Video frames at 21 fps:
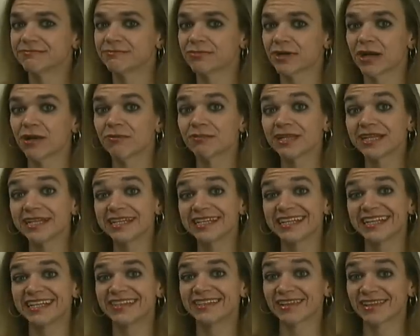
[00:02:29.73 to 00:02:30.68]
probably
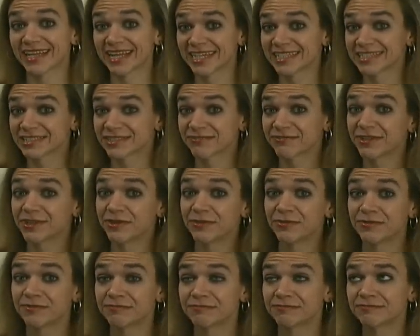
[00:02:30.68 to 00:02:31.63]
in the last
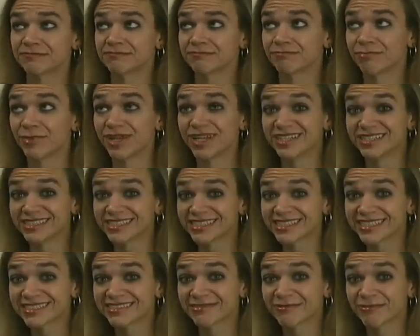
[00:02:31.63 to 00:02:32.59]
few
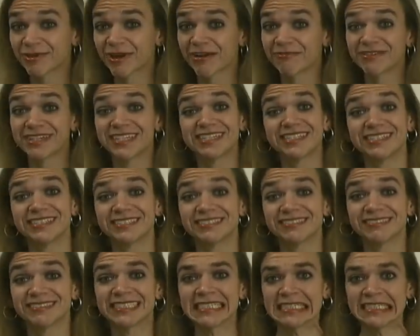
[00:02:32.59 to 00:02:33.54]
months, where I've
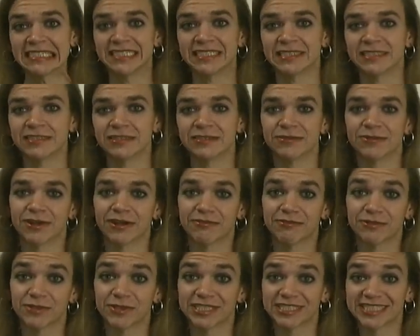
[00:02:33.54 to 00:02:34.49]

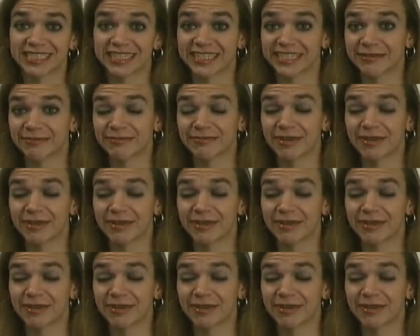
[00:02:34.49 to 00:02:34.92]
dressed up,